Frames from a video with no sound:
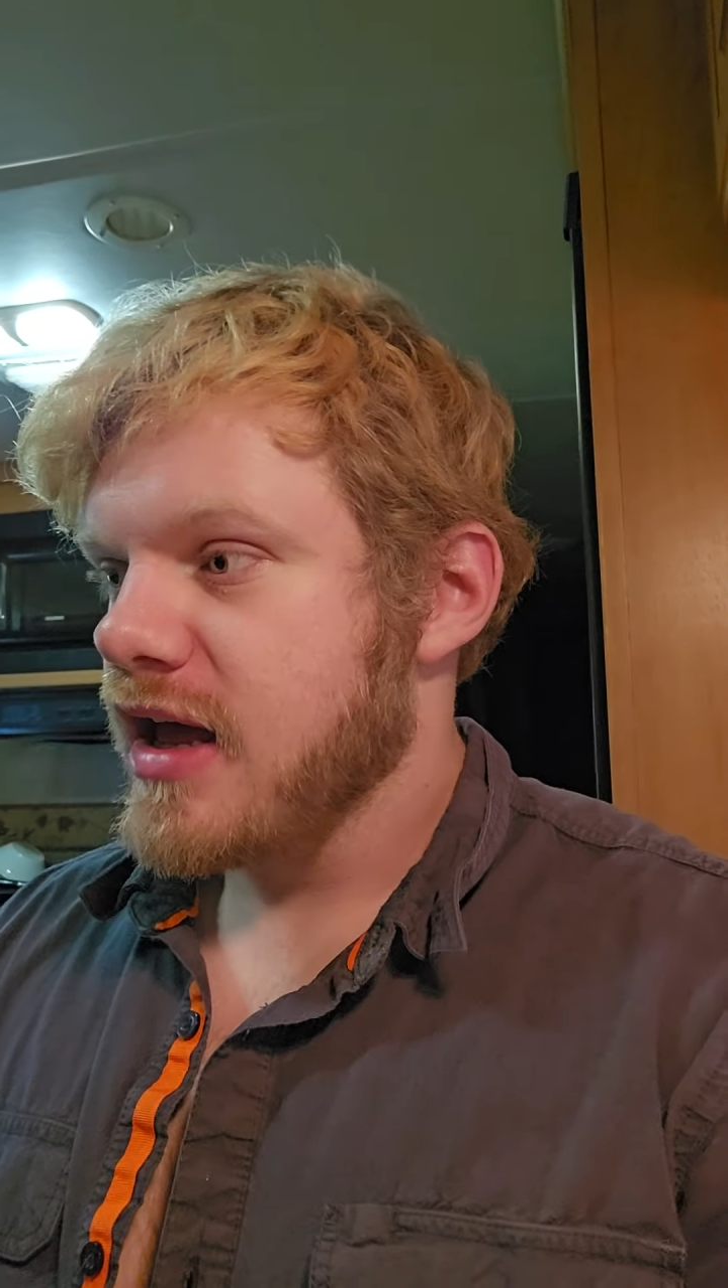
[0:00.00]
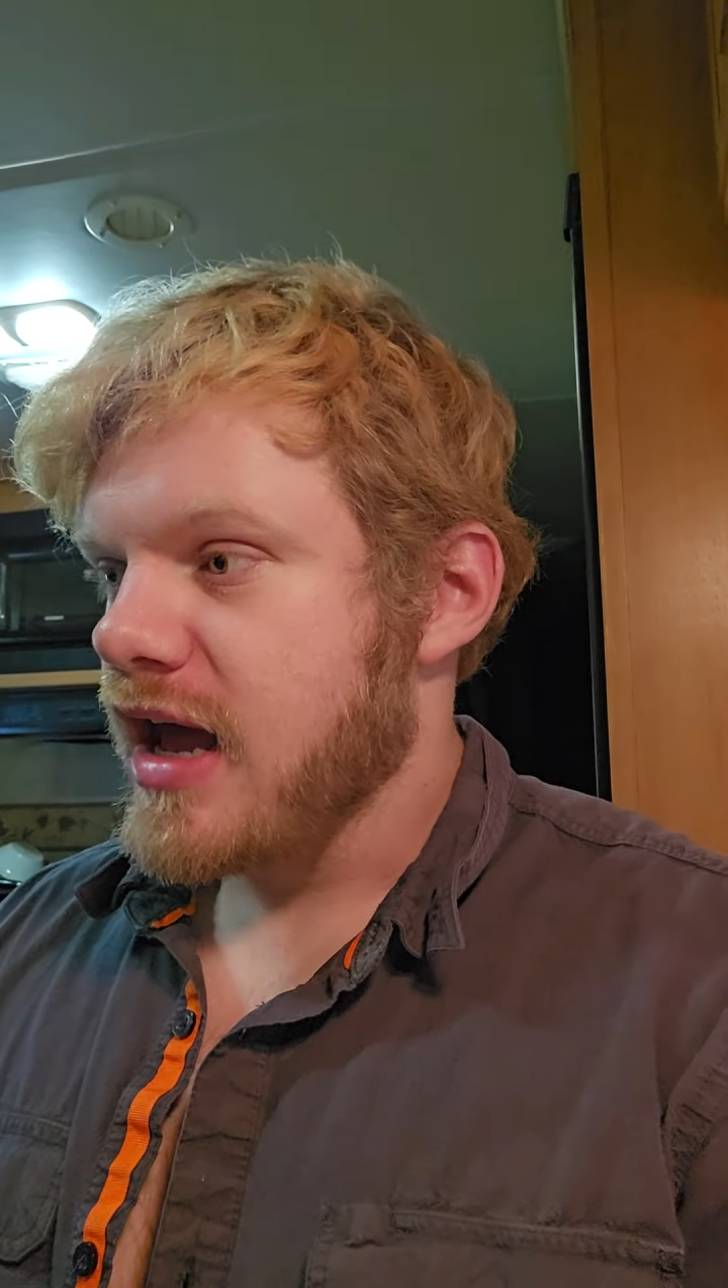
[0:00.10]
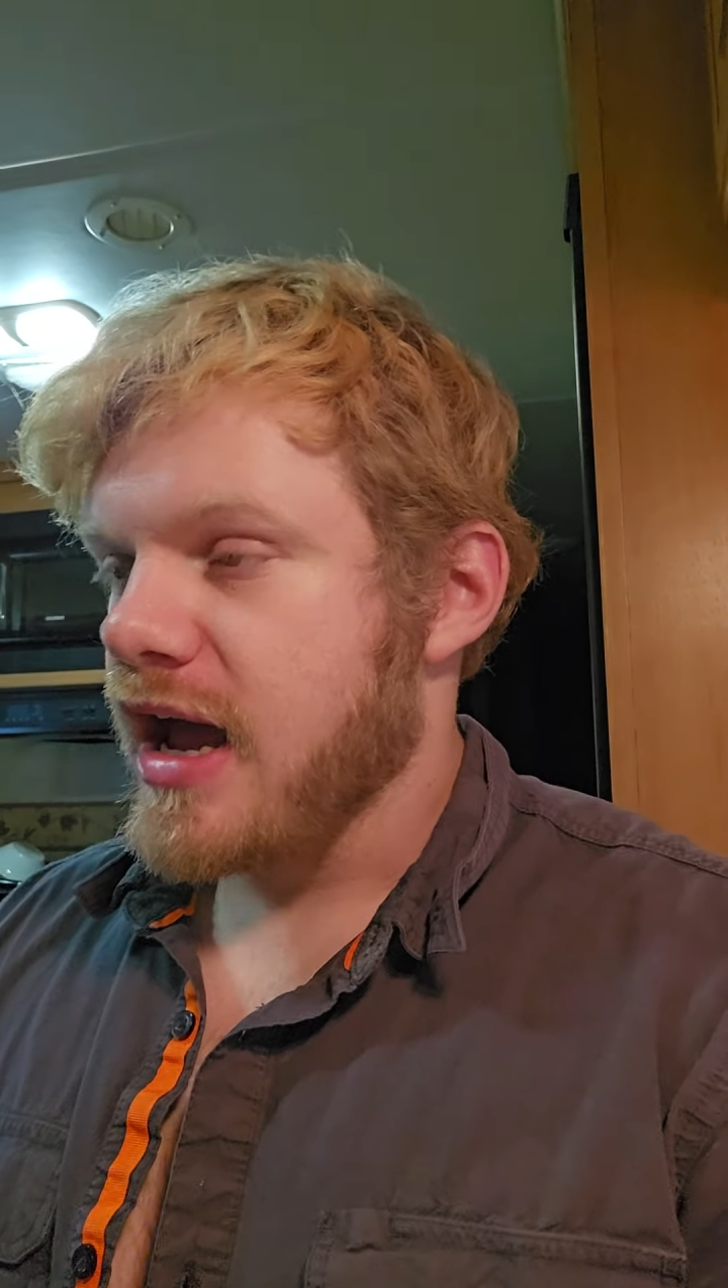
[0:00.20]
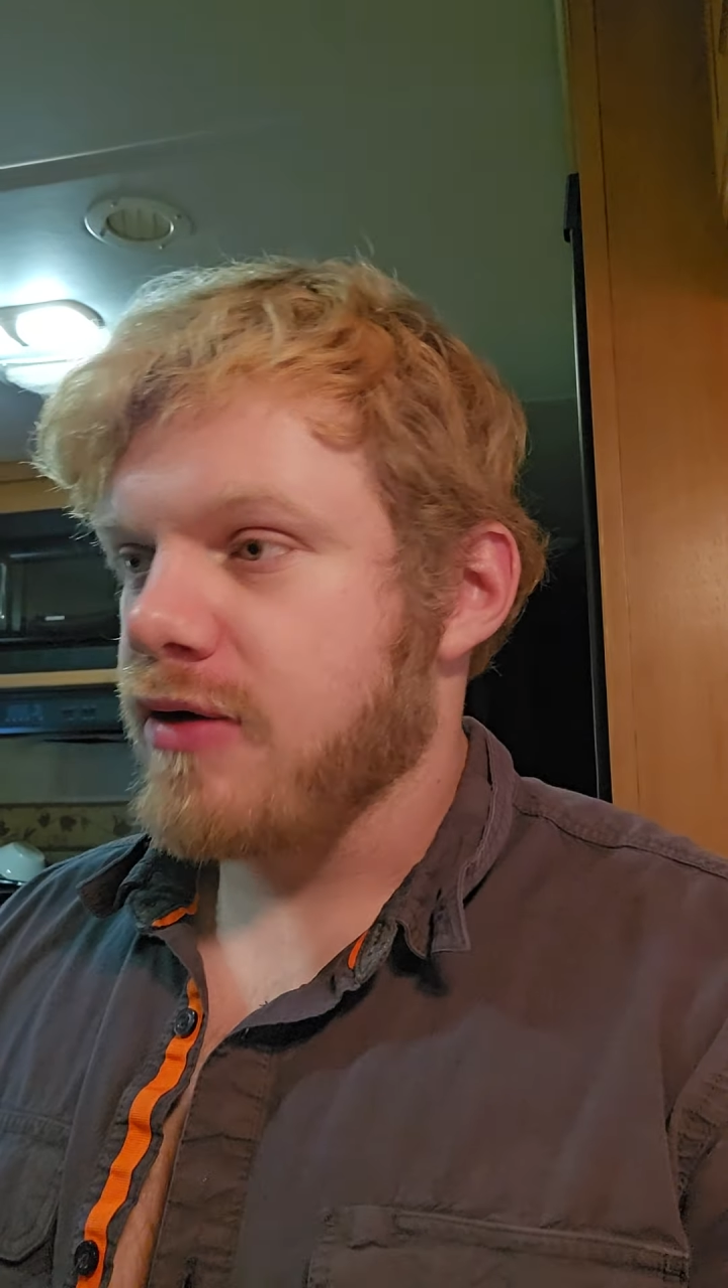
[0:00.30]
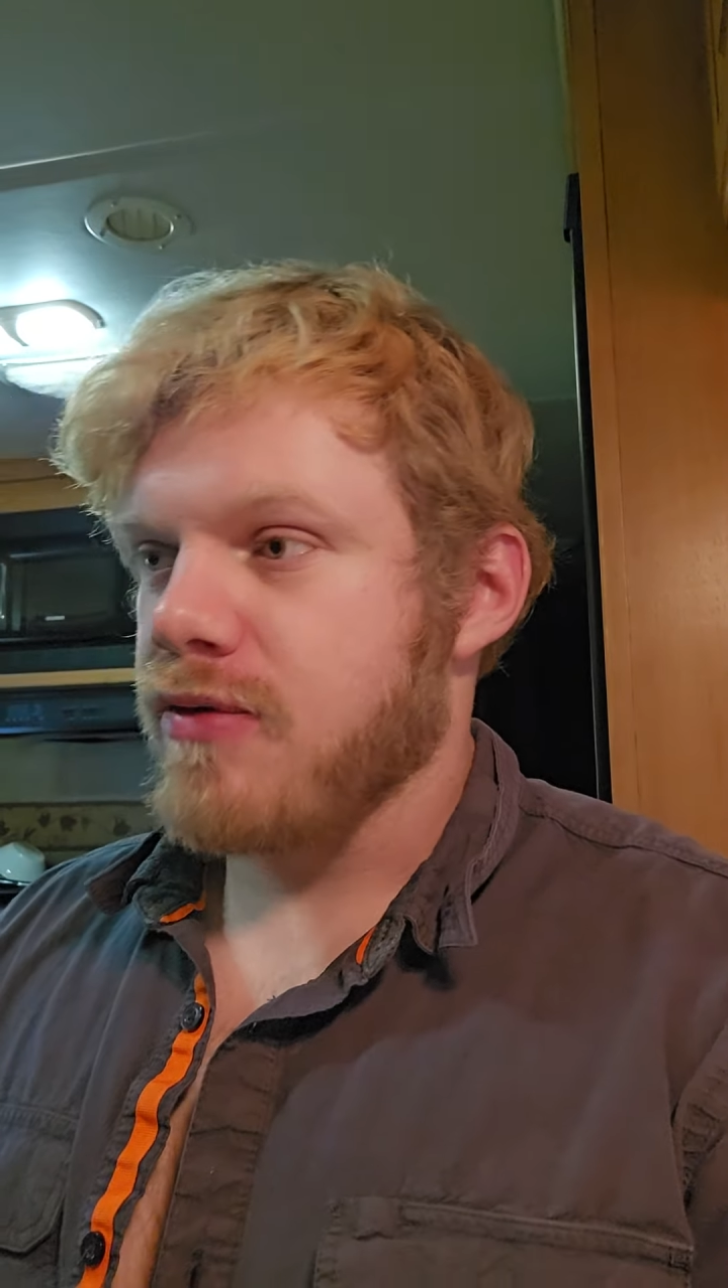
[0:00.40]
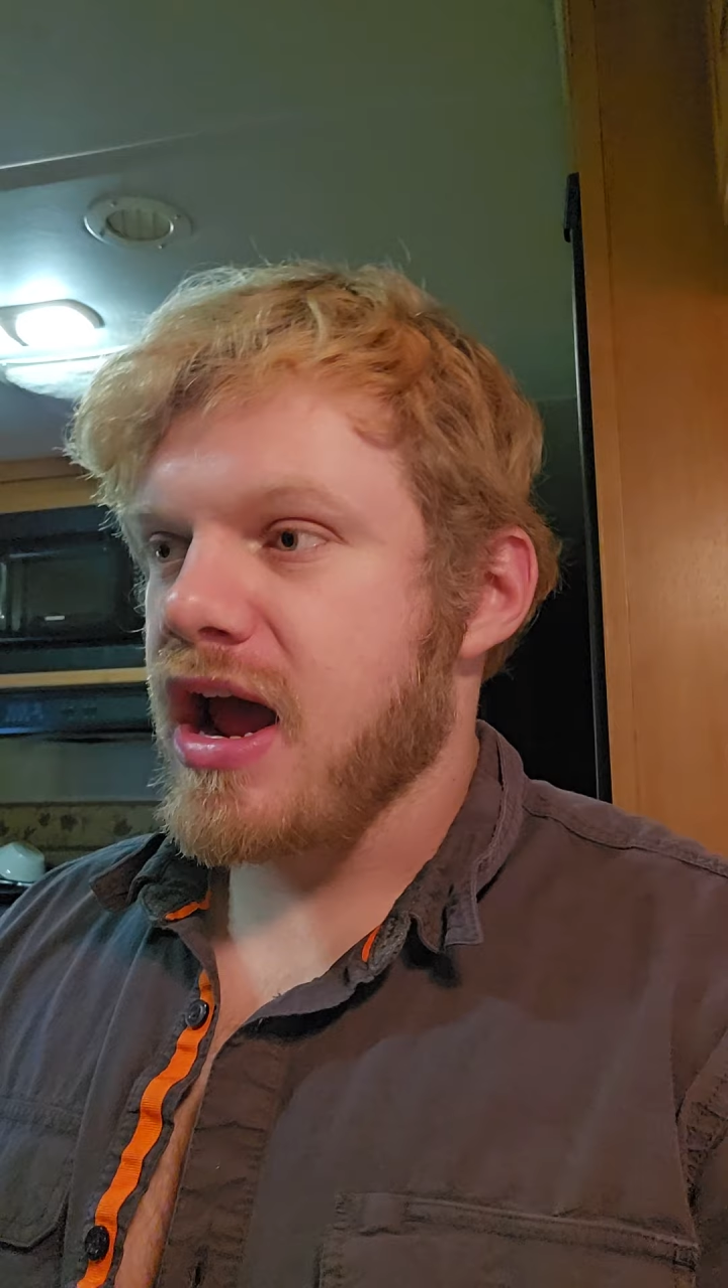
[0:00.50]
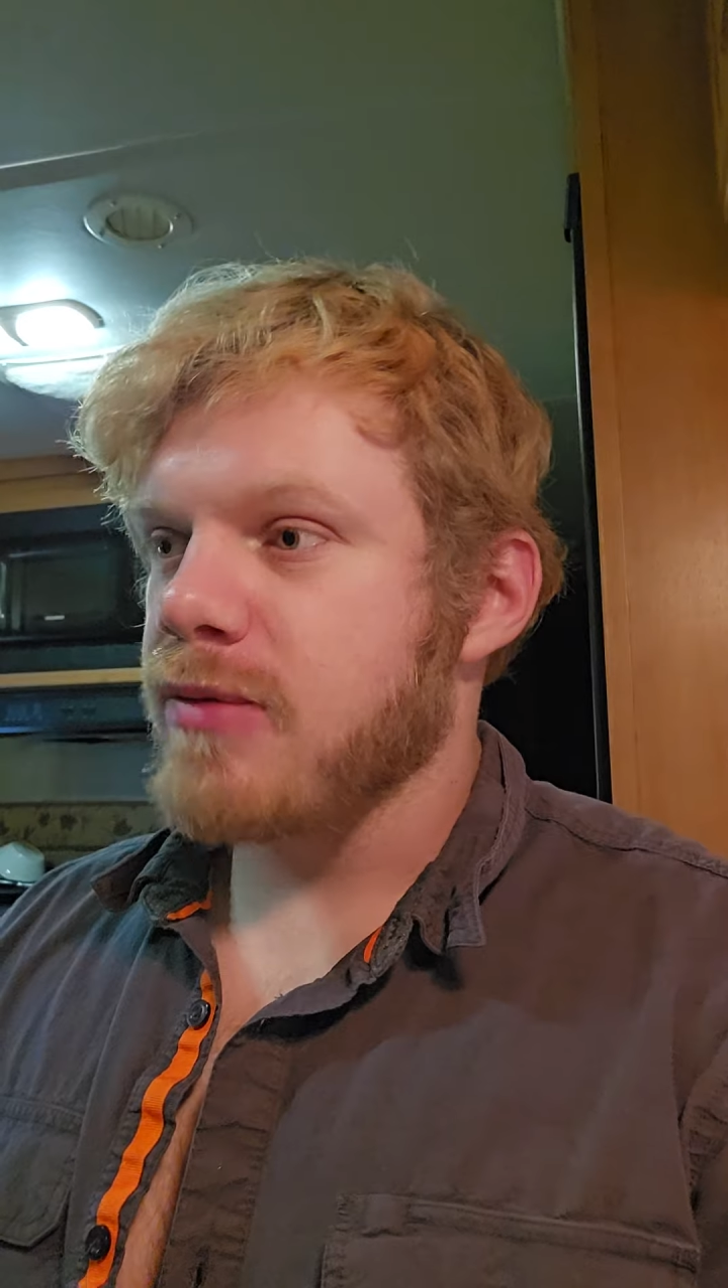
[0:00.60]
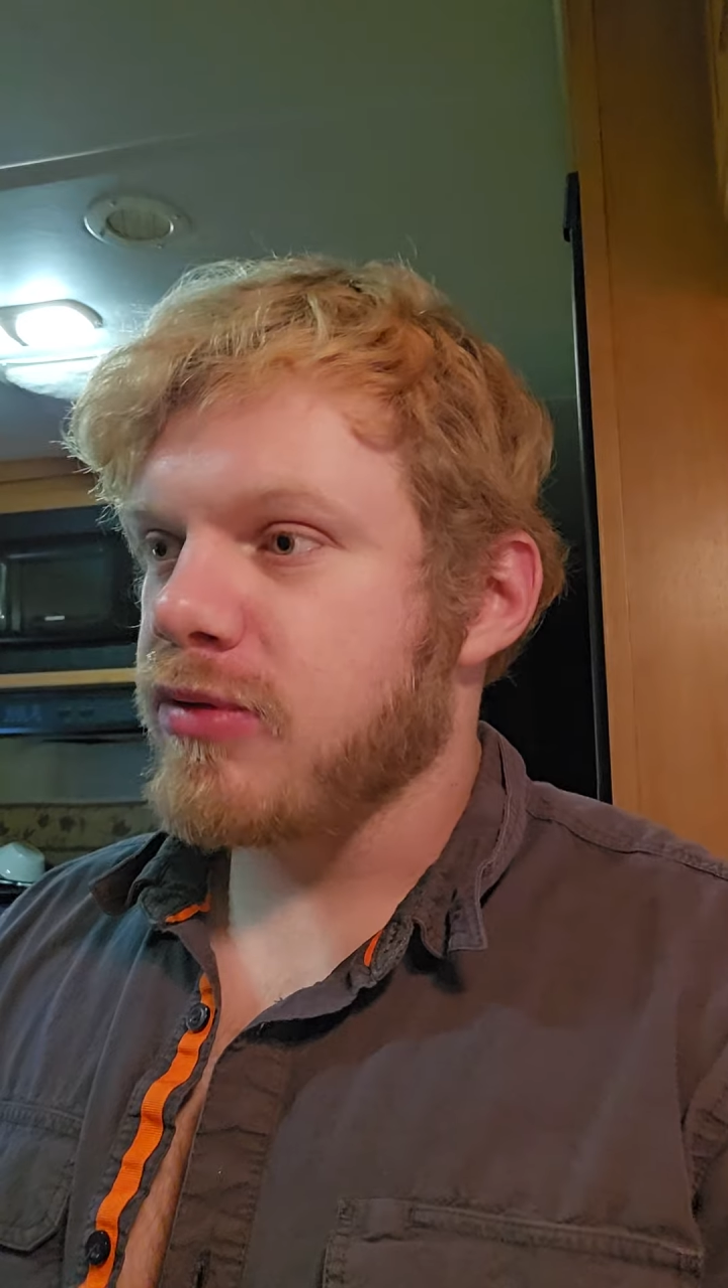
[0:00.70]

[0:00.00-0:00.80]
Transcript: And rad